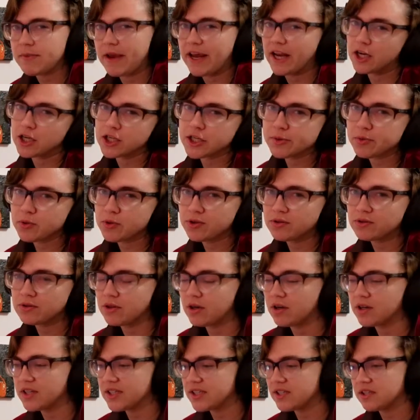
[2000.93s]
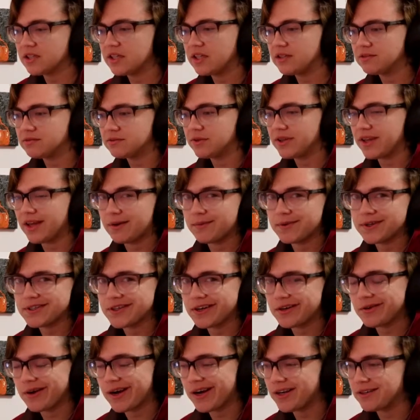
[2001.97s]
manageable, honestly, with how much
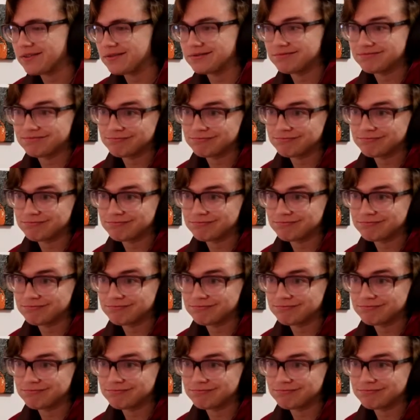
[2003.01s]
I write.